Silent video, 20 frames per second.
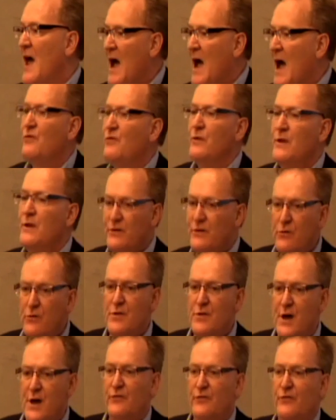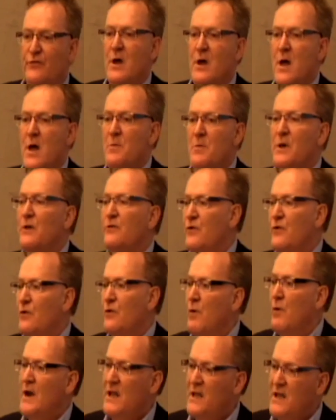to actually do this, because
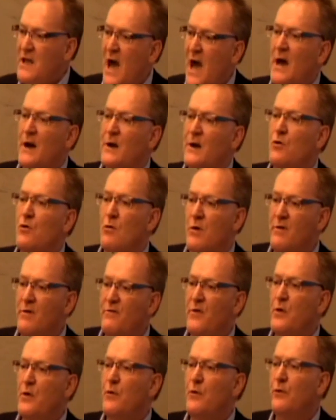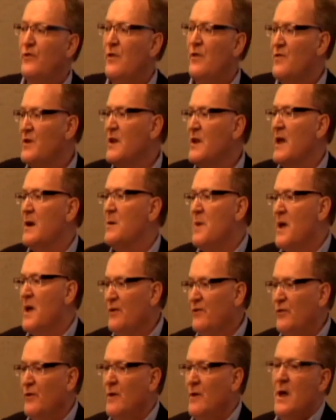you're creating category views in the
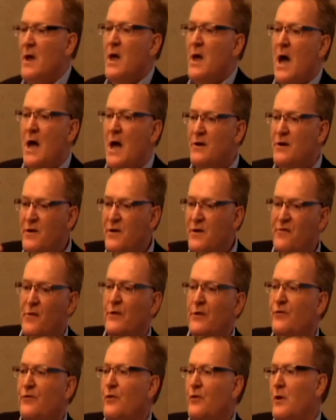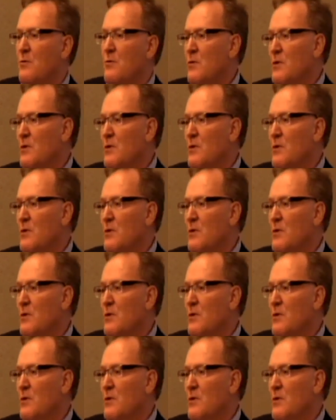database and different sort of